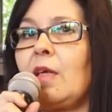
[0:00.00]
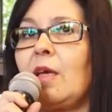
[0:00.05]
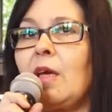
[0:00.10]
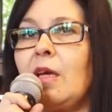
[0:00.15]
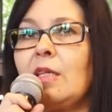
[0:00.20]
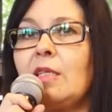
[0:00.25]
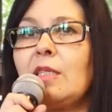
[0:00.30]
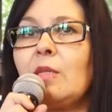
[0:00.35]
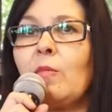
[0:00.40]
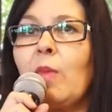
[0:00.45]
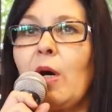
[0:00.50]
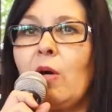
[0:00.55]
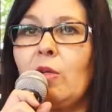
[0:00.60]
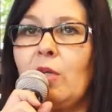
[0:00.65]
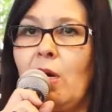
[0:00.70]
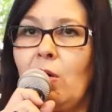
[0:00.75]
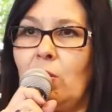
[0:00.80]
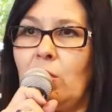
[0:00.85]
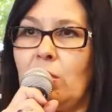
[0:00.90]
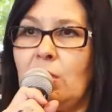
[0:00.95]
It's about
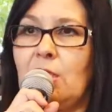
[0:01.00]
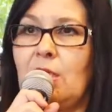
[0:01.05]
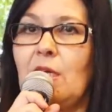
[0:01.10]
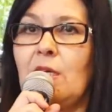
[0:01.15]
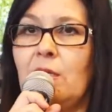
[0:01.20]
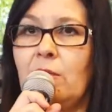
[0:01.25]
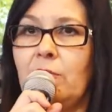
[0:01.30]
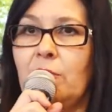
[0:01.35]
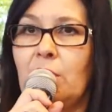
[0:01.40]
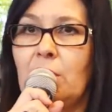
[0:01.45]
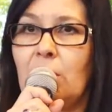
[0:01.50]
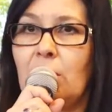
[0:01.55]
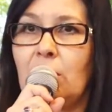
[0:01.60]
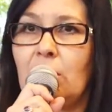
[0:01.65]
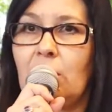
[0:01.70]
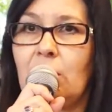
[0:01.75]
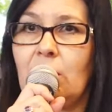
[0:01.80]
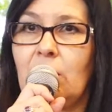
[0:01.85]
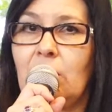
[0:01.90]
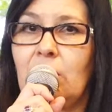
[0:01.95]
ourselves.
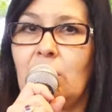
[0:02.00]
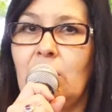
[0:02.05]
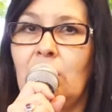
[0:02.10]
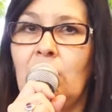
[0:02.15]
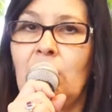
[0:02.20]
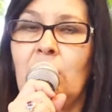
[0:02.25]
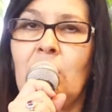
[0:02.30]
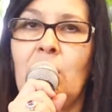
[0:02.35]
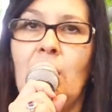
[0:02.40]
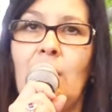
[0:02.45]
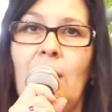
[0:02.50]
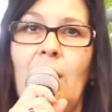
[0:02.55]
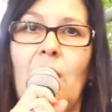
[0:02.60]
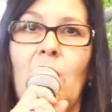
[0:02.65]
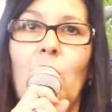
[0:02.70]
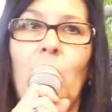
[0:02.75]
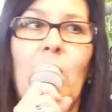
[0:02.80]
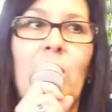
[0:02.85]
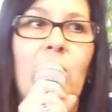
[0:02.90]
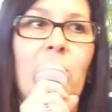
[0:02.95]

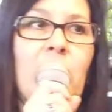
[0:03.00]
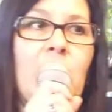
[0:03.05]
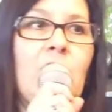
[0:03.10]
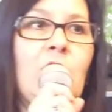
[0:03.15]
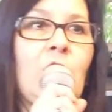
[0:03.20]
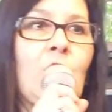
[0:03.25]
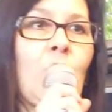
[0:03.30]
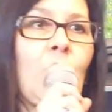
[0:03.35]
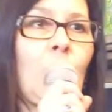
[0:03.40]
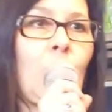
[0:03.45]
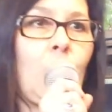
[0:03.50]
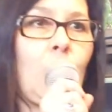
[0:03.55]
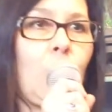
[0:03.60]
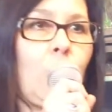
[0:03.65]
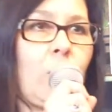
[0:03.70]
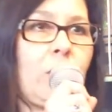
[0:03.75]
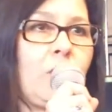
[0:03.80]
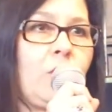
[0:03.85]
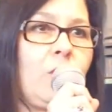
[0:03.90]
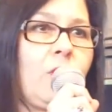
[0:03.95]
And when we know
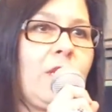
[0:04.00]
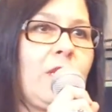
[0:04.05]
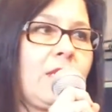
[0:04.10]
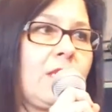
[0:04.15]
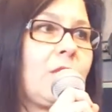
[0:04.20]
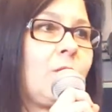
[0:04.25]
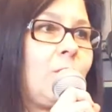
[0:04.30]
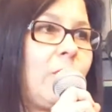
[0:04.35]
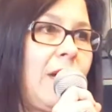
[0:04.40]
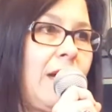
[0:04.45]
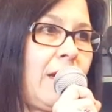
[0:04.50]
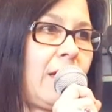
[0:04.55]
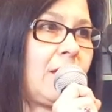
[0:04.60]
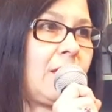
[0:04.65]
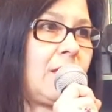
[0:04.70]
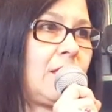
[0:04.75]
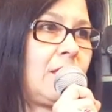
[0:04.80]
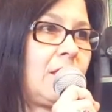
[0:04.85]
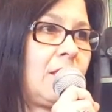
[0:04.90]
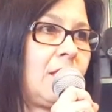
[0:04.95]
what to
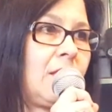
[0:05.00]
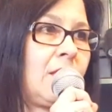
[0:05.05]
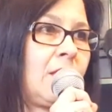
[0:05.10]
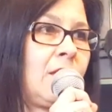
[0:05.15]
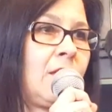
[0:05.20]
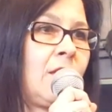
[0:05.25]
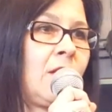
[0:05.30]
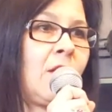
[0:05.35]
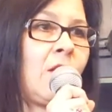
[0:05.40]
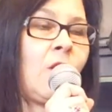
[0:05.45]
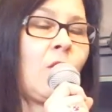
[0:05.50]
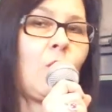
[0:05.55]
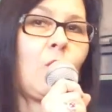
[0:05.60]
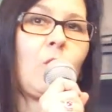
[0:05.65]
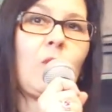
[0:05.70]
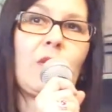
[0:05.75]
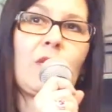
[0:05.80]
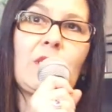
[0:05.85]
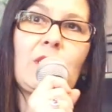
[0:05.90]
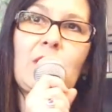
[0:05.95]
expect,
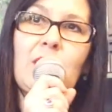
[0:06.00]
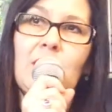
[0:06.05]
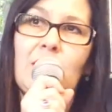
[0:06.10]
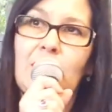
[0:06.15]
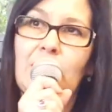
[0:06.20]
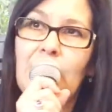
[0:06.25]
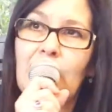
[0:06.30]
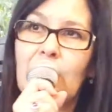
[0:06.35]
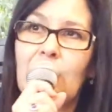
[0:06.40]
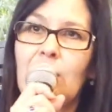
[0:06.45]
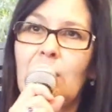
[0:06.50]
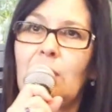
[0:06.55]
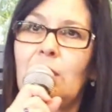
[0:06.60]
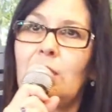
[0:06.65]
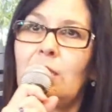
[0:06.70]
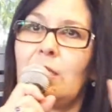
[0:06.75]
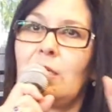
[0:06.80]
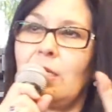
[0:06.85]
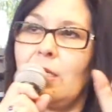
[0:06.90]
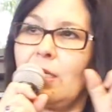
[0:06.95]
we are
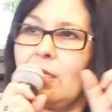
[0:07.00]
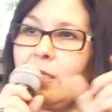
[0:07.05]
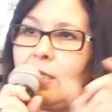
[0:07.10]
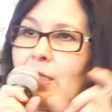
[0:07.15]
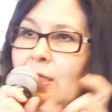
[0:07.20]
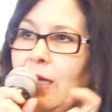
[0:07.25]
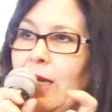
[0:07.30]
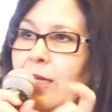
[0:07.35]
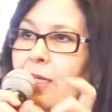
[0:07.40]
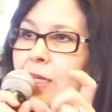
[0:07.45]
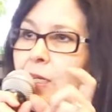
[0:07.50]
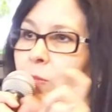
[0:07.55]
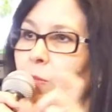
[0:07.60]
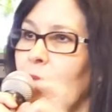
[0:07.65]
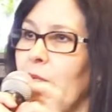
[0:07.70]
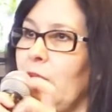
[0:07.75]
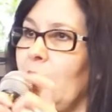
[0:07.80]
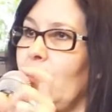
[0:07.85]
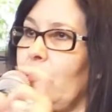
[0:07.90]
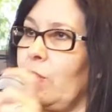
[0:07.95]
still a tiny
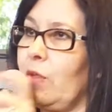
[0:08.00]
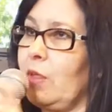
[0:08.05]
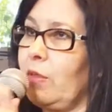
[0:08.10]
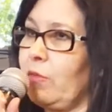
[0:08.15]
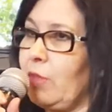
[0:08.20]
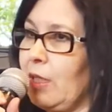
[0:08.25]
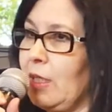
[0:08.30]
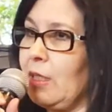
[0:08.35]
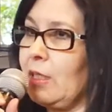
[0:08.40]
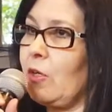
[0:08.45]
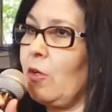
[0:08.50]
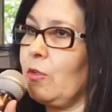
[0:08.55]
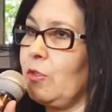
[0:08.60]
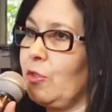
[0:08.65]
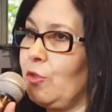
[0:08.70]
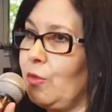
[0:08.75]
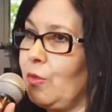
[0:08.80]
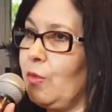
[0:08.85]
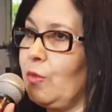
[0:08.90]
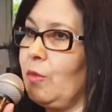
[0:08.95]
bit in
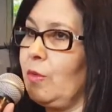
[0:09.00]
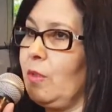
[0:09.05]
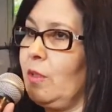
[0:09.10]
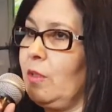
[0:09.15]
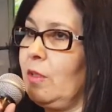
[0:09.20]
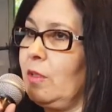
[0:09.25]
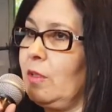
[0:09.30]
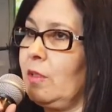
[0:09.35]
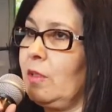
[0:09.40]
control.